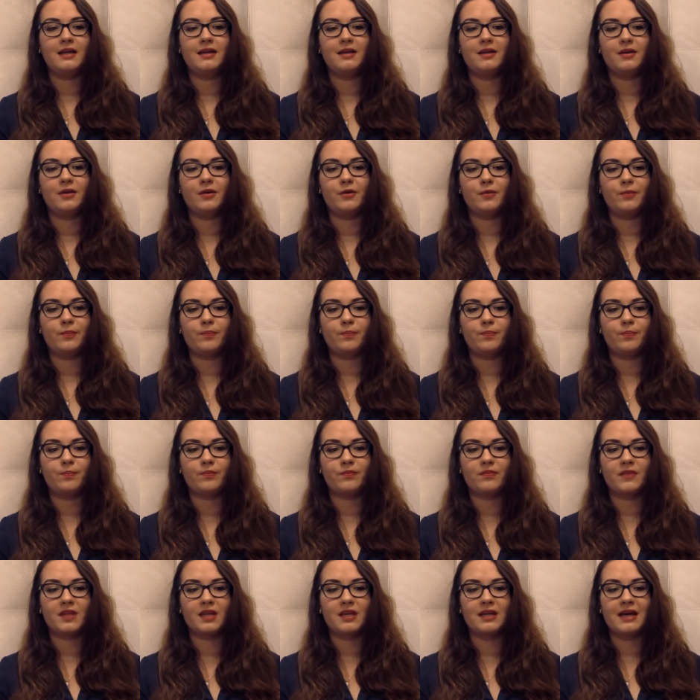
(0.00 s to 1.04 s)

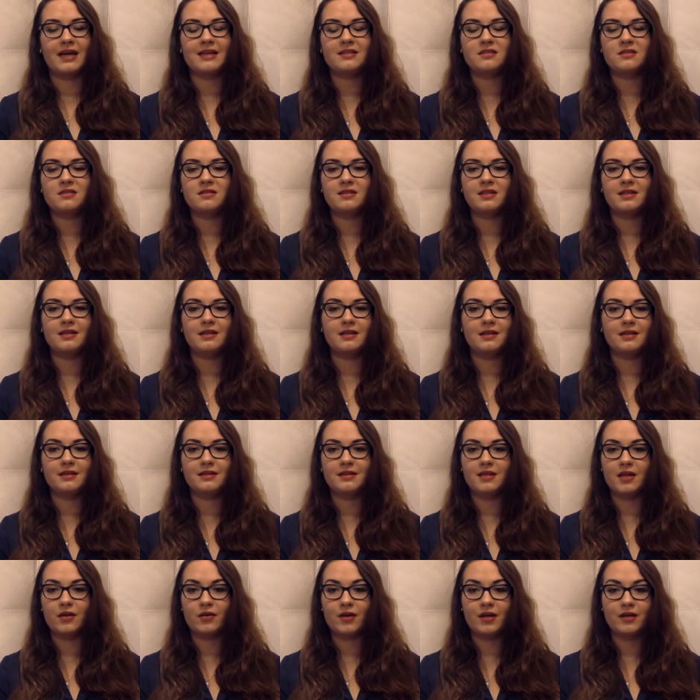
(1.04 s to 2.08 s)
um,
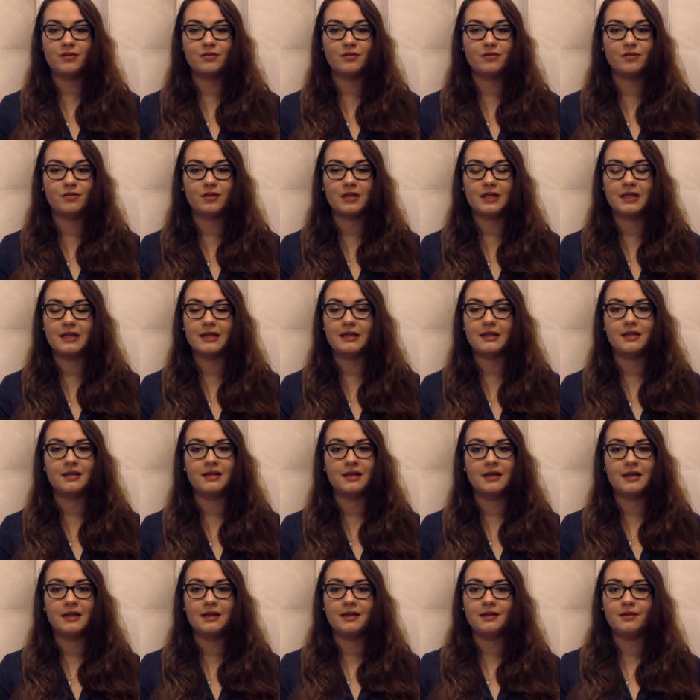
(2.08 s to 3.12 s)
casting director
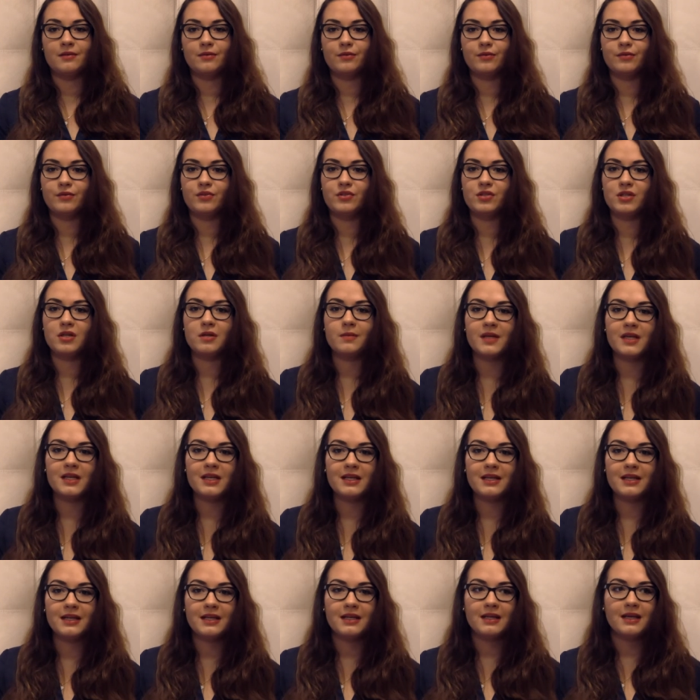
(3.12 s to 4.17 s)
in
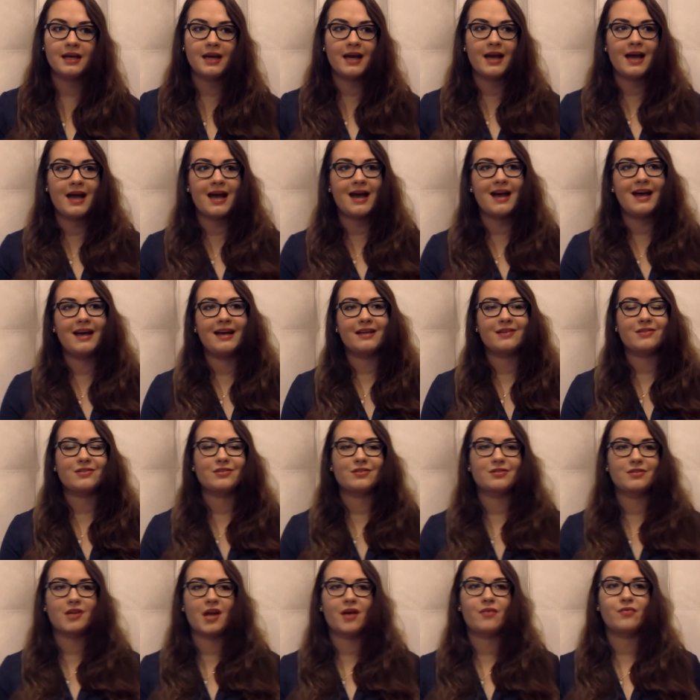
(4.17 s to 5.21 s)
Germany
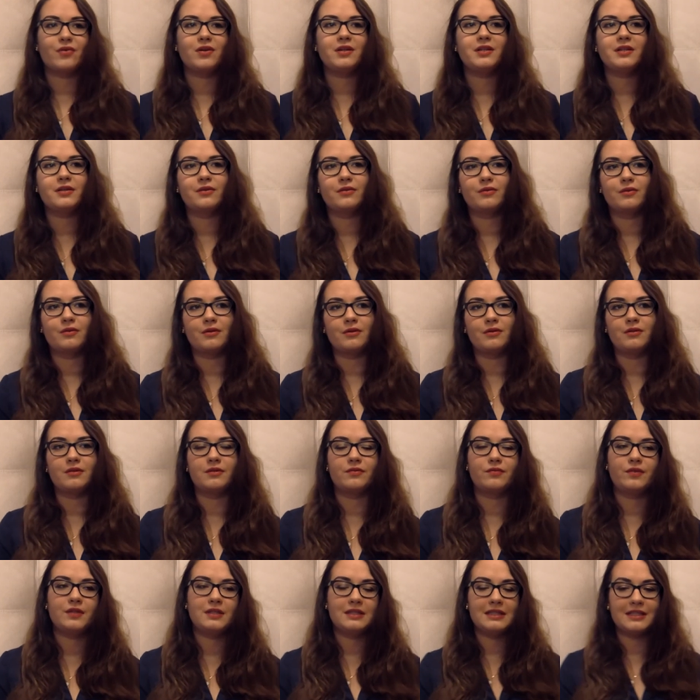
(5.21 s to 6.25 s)
and really
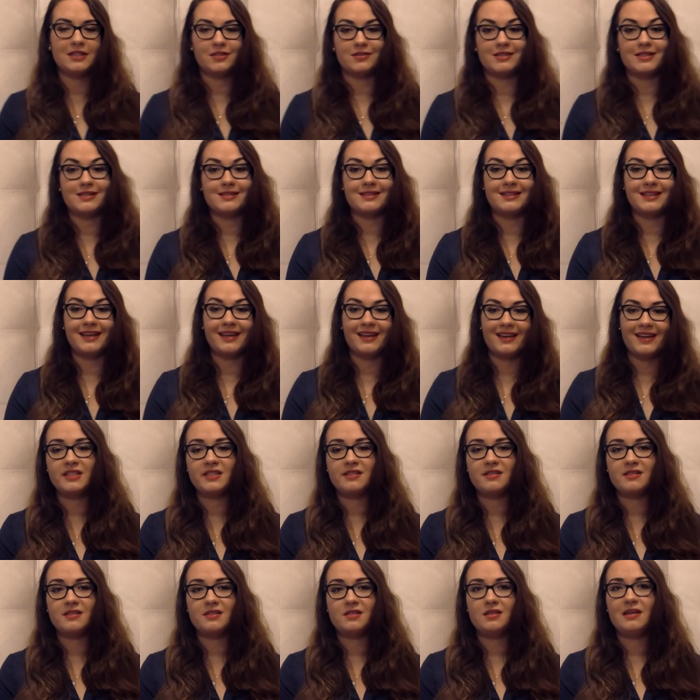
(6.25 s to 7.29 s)
cool, really interesting.
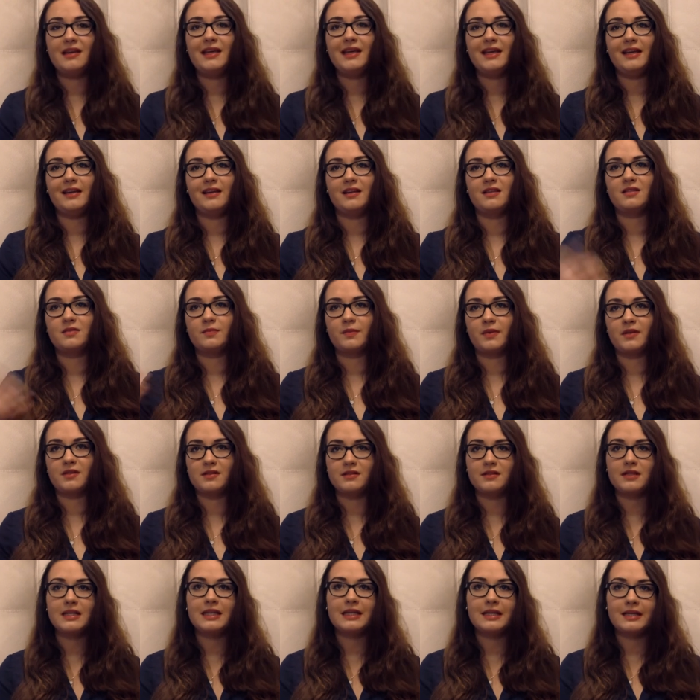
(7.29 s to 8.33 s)
Just seeing his
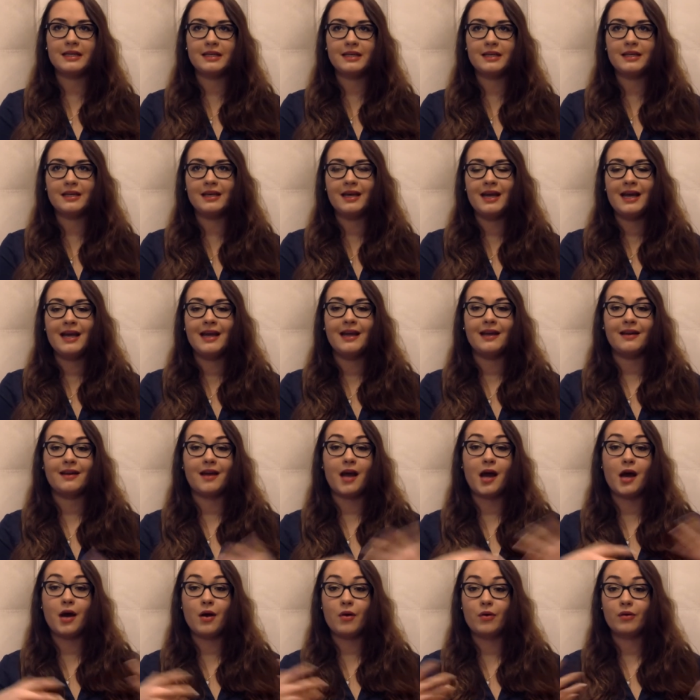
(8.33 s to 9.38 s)
personality and
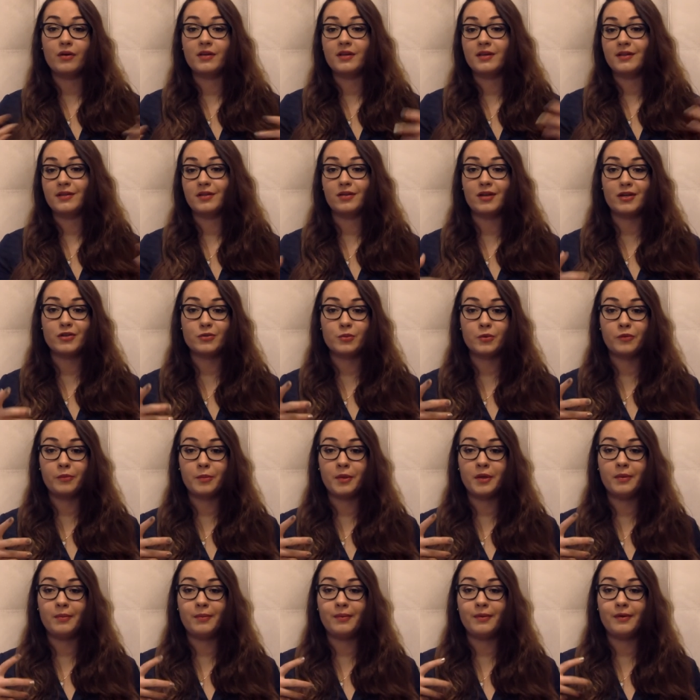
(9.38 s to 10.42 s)
how he interacts with
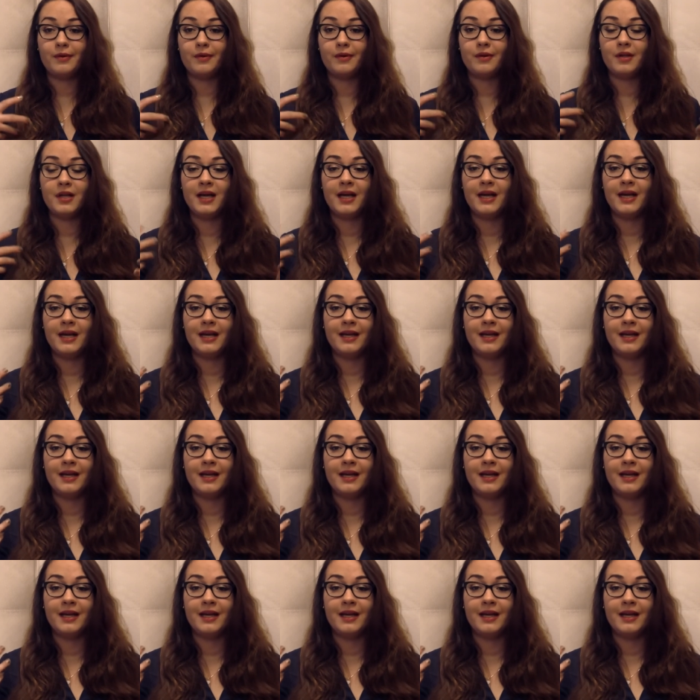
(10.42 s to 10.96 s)
people